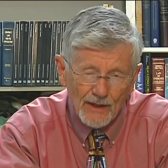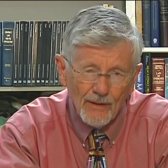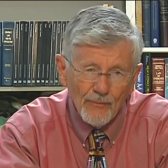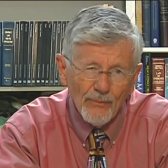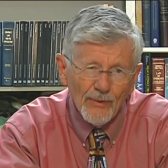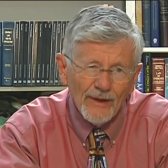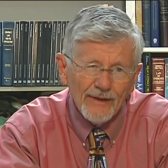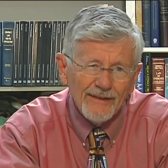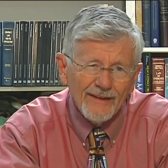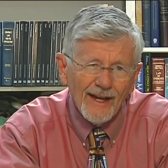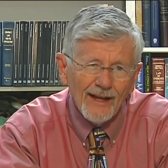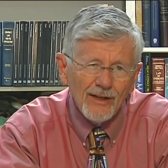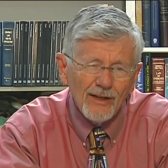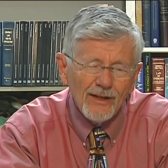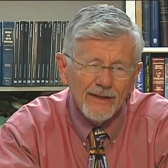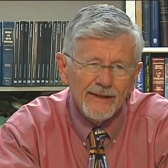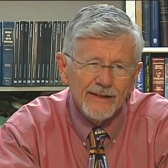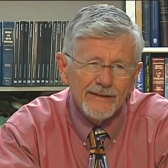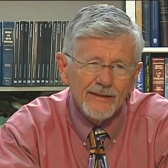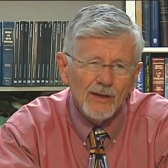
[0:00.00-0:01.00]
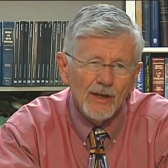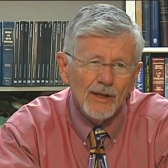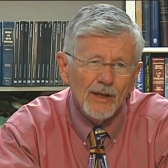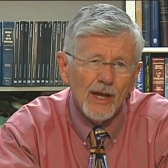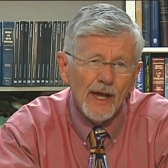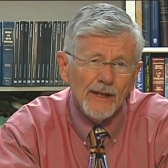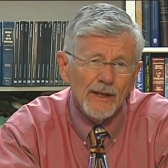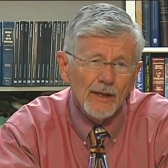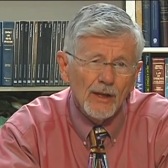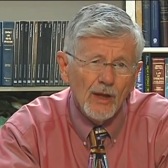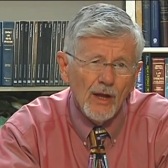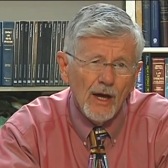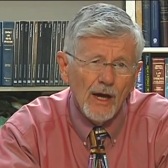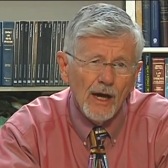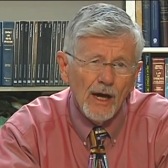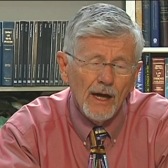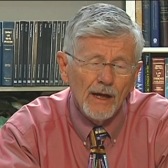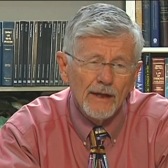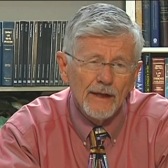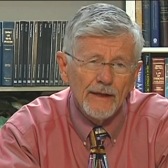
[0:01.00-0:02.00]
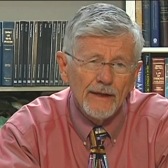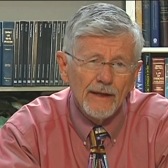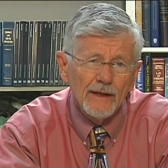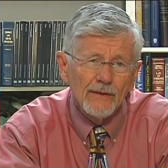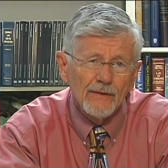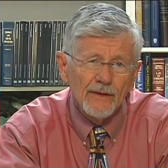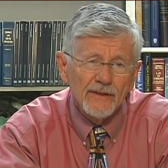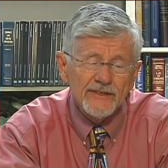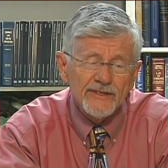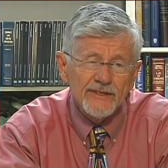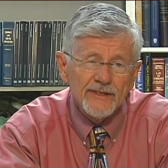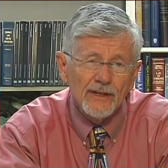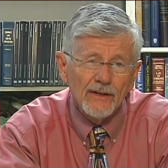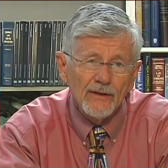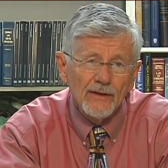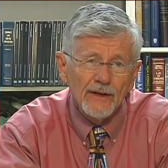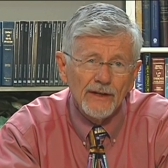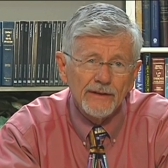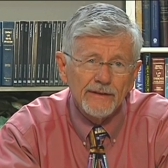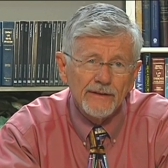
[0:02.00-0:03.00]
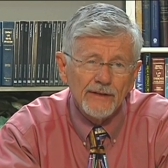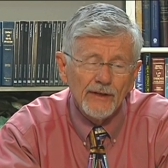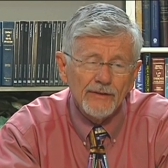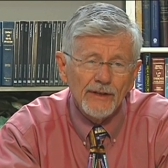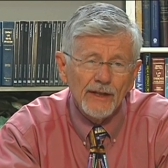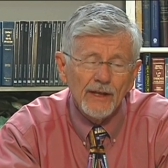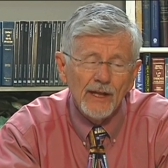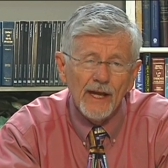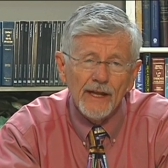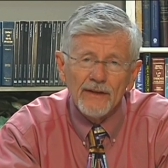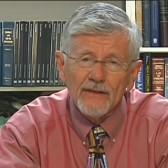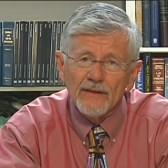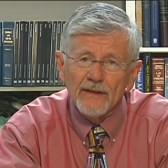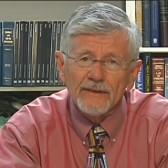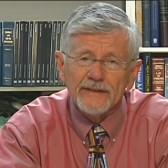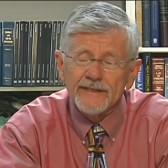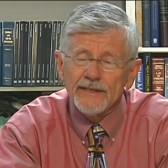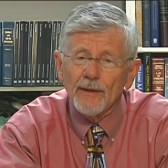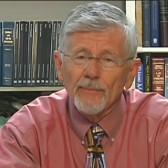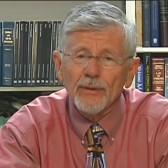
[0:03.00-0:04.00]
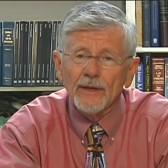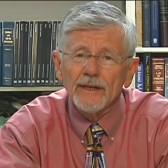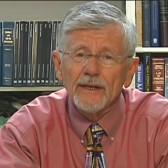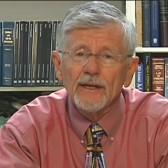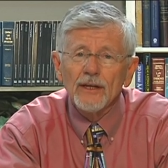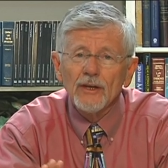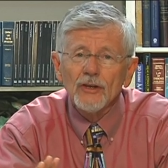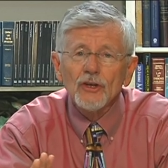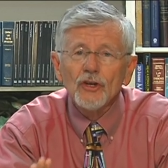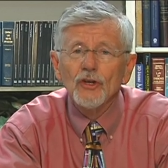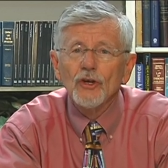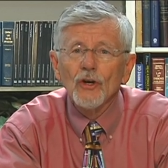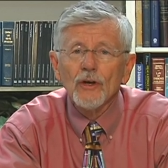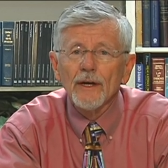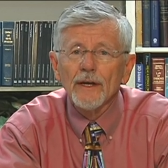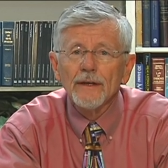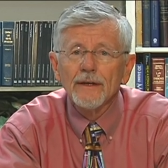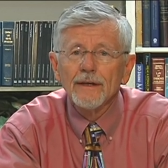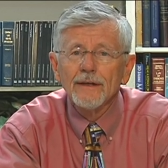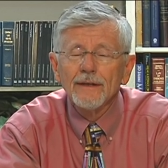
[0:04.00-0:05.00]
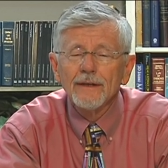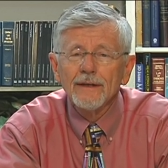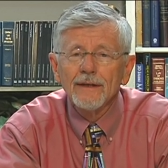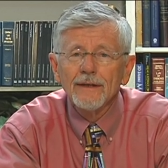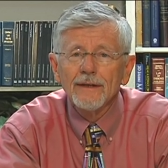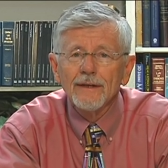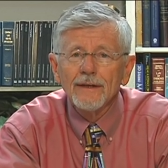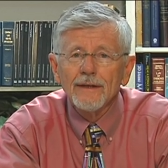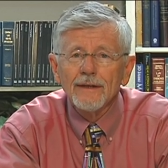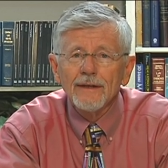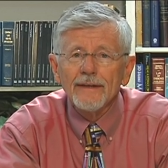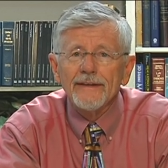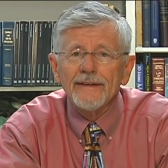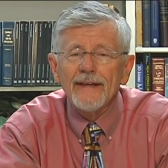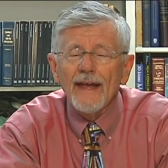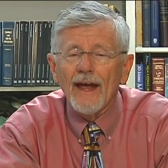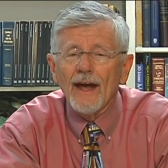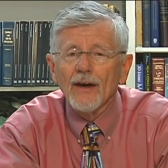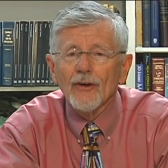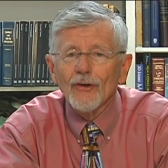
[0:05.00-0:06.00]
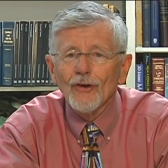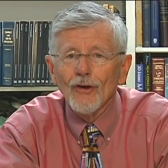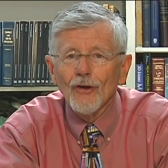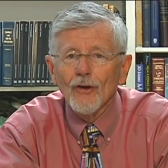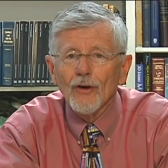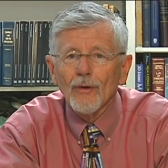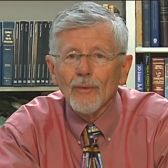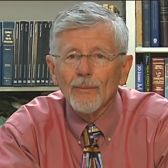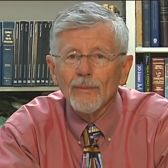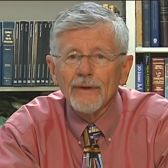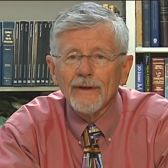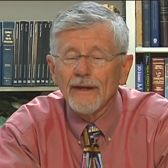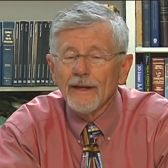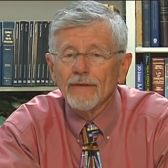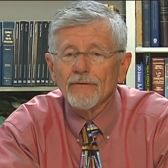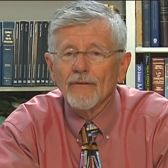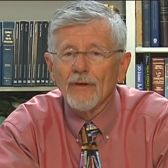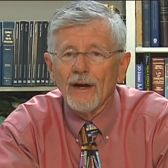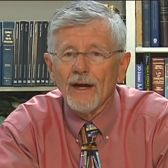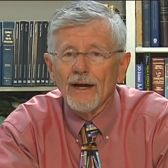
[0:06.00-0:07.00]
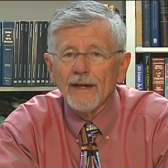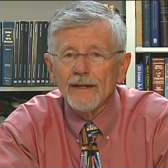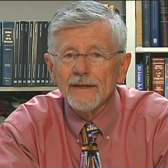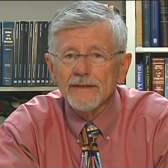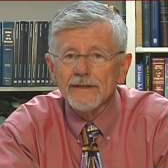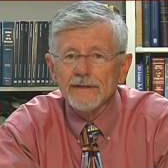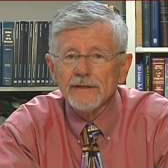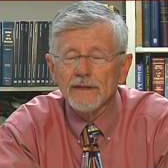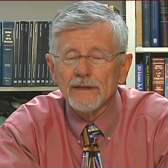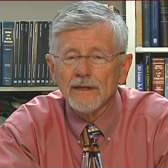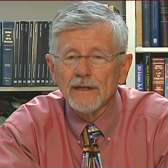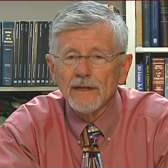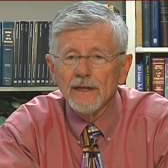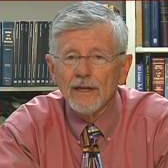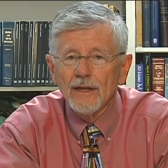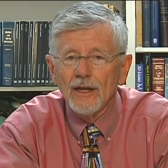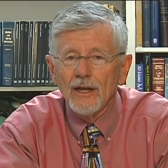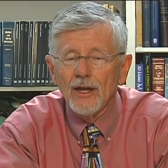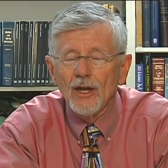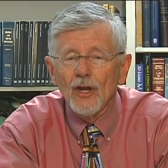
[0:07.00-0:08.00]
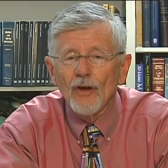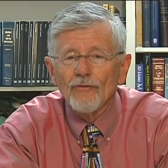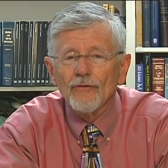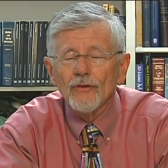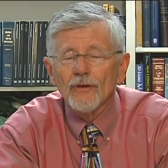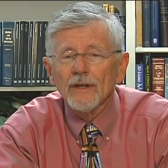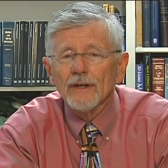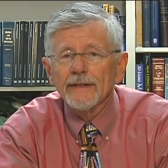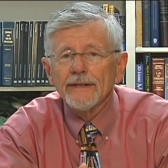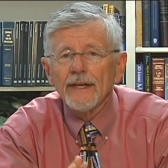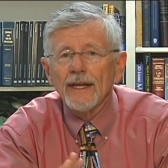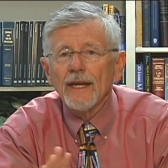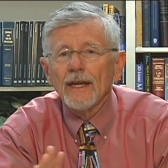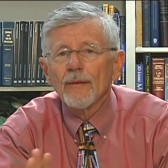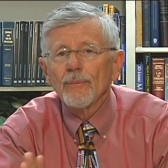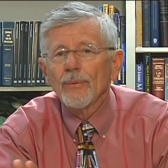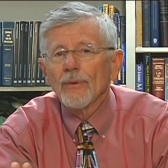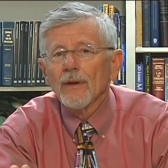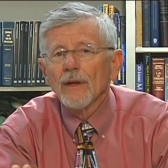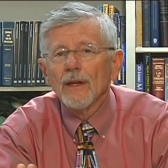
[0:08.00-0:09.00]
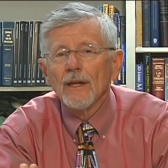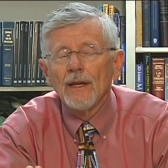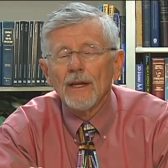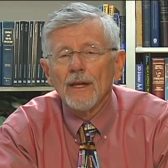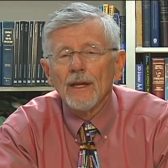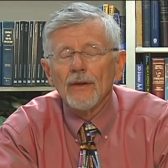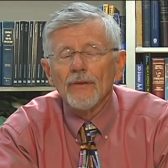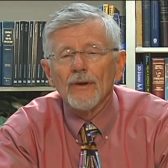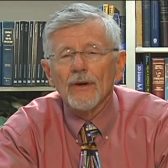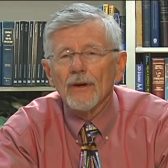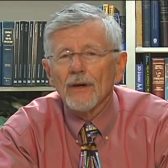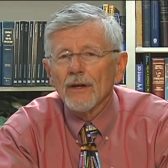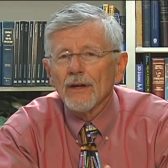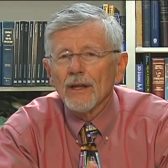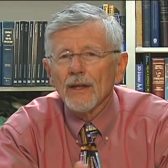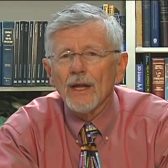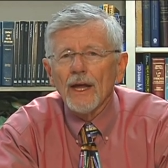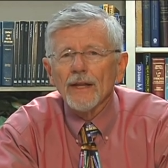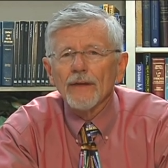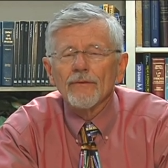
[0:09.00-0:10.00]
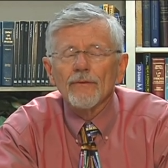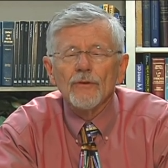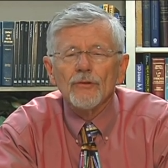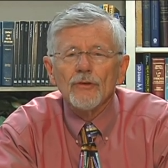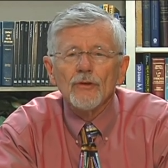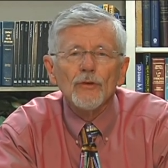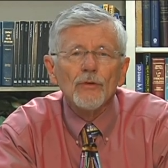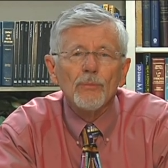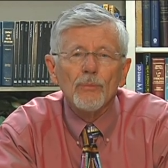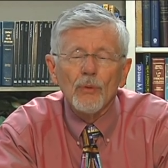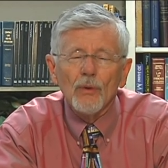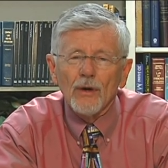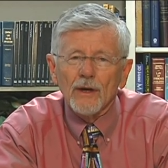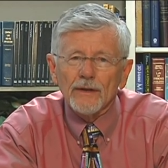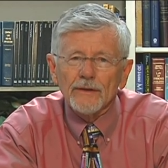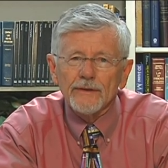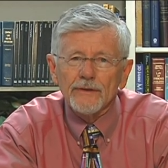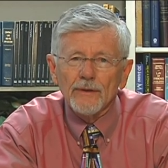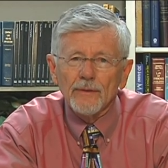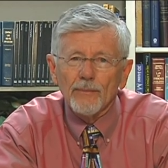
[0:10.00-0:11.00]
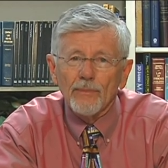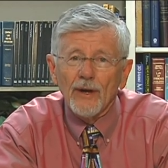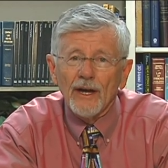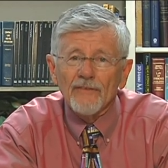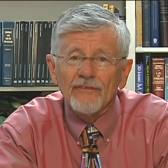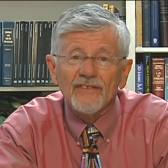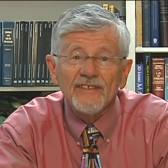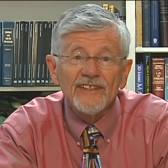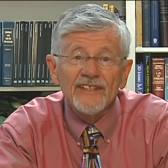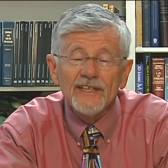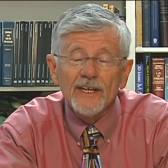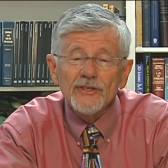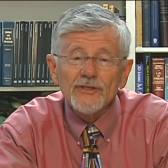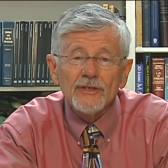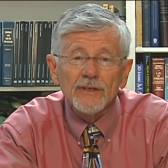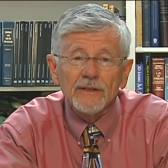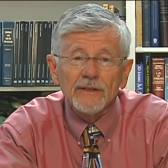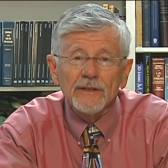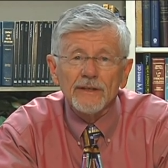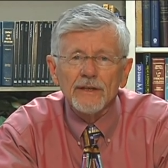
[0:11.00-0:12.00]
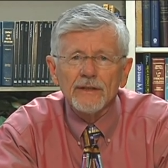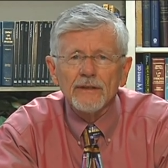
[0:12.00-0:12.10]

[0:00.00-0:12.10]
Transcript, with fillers: But not only is there a lot of law in this series, there's a lot of the simply good, down home advice. For example, there are a lot of new books by physicians